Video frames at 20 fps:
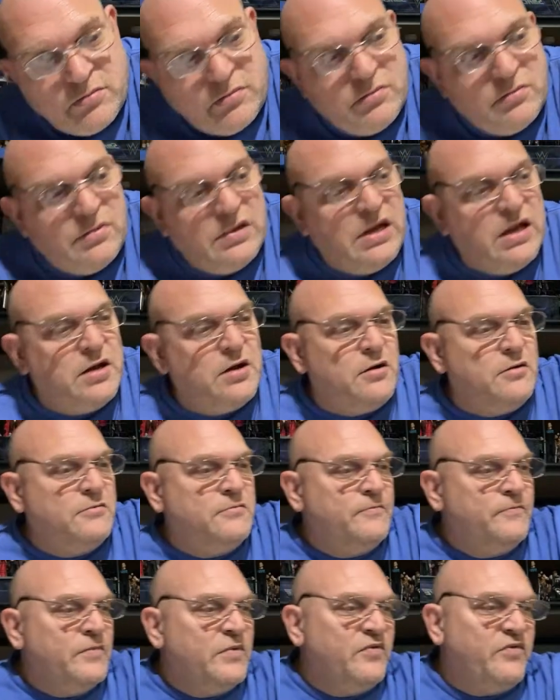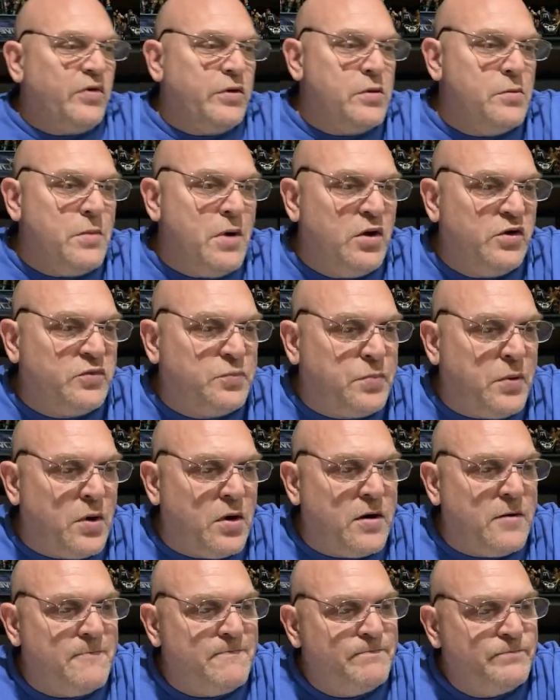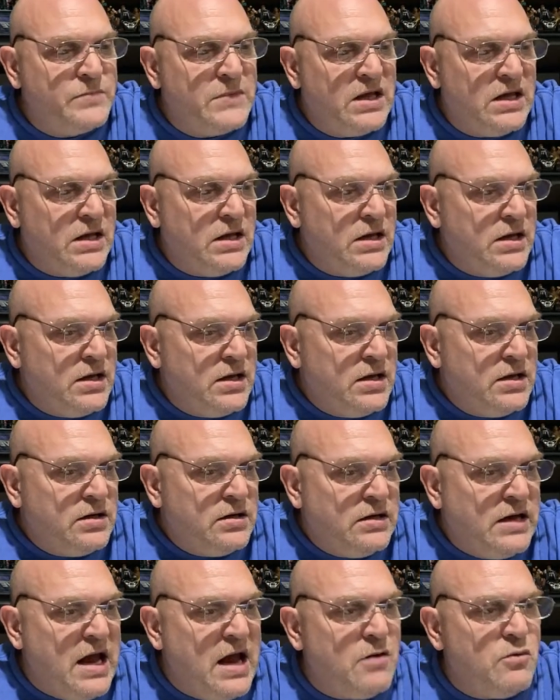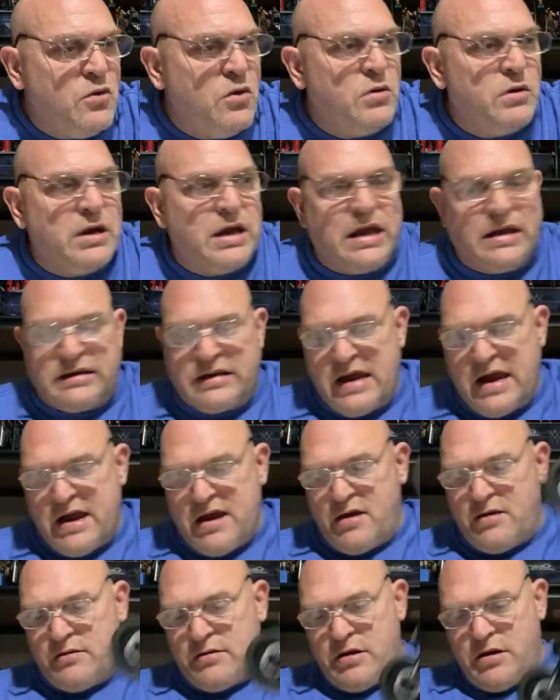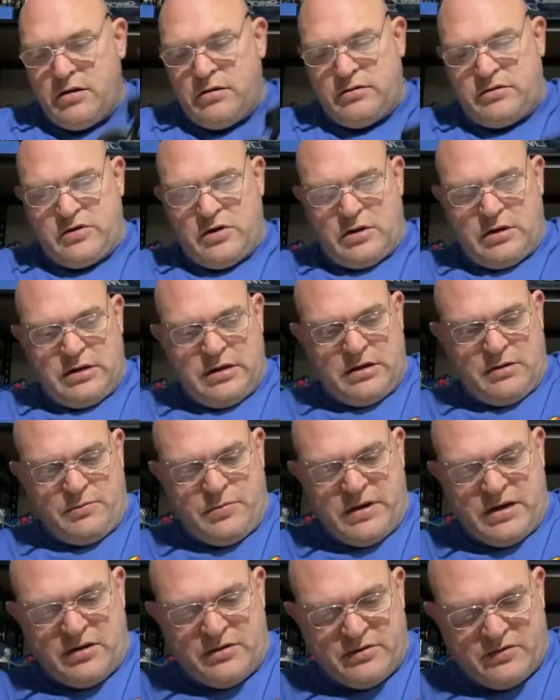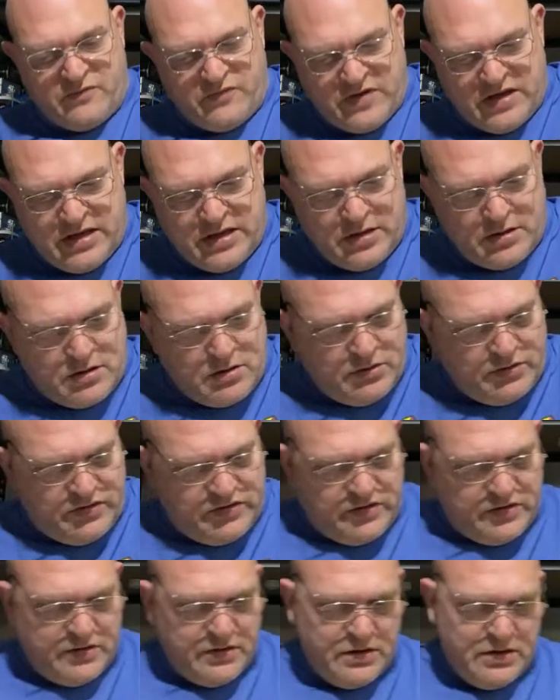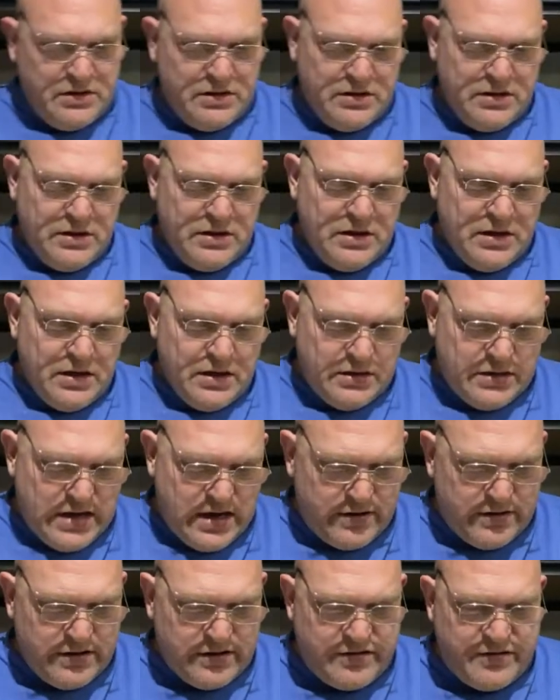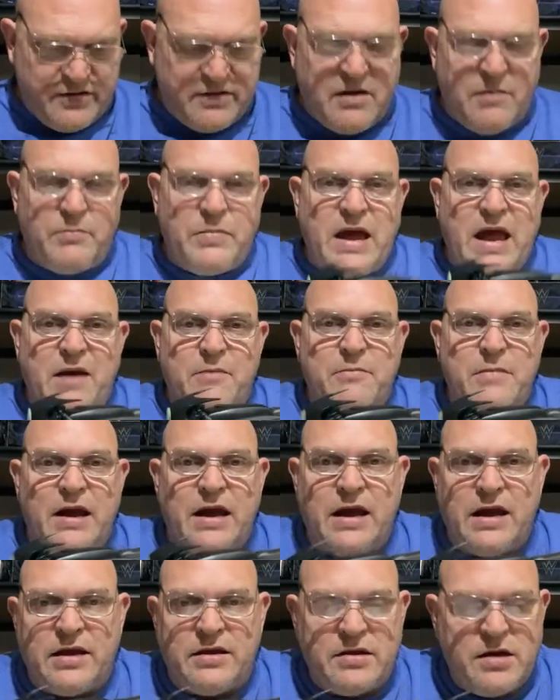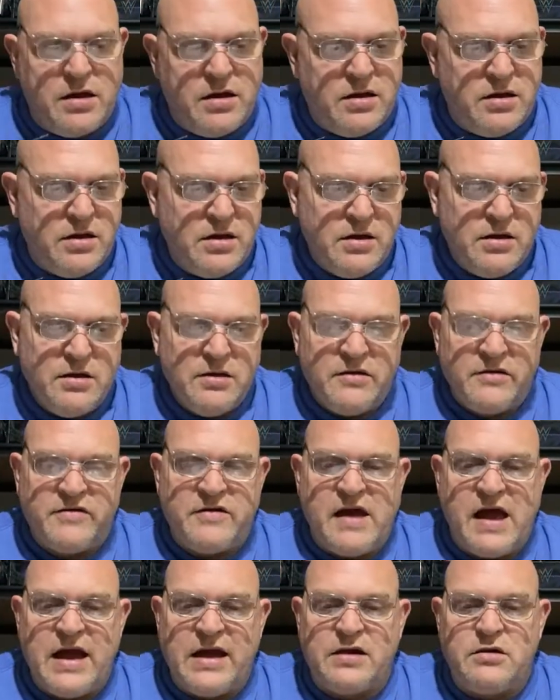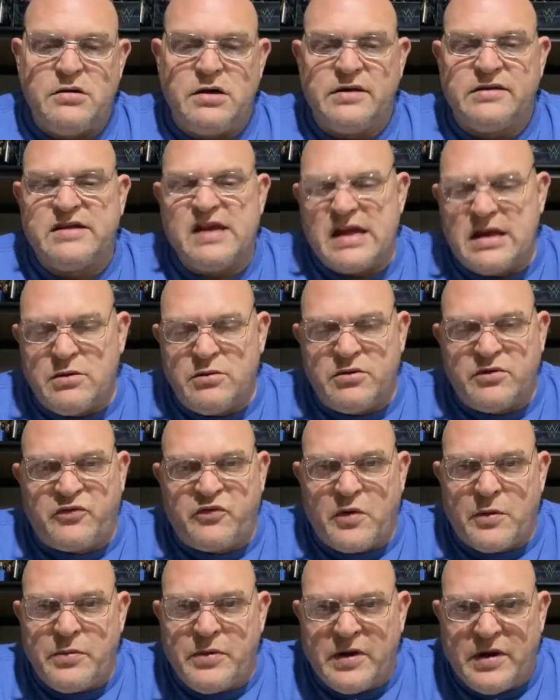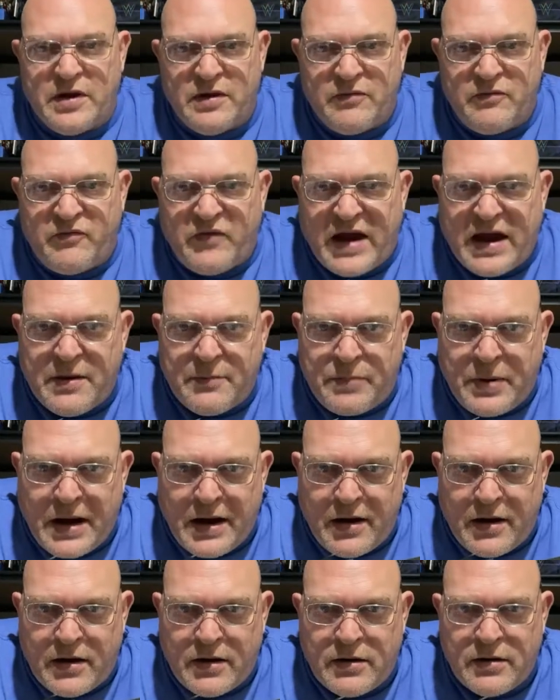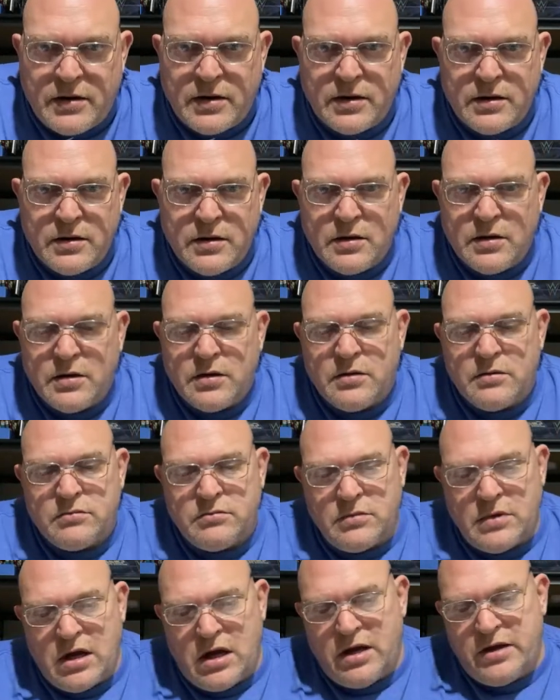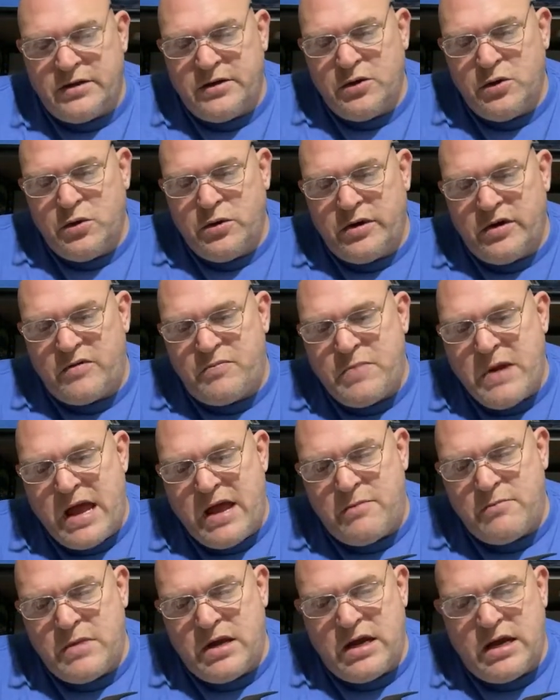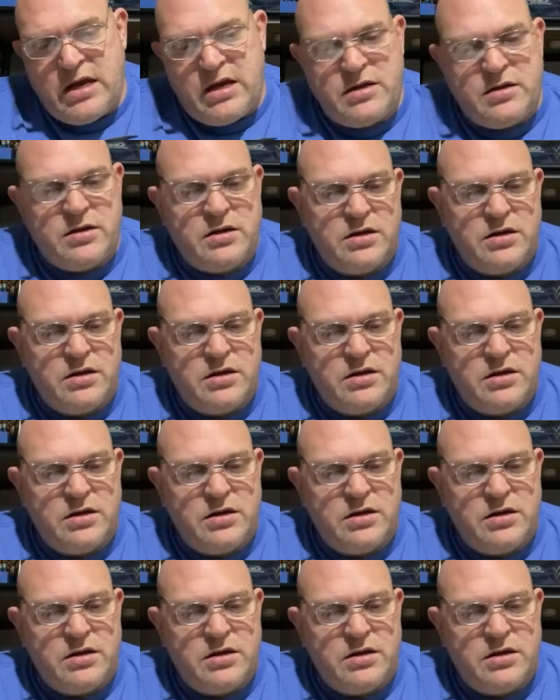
for the most part. Now we'll get down to a little bit on the vehicles. Now this is a Batman cycle. I think it was from the vampire dude is Batman,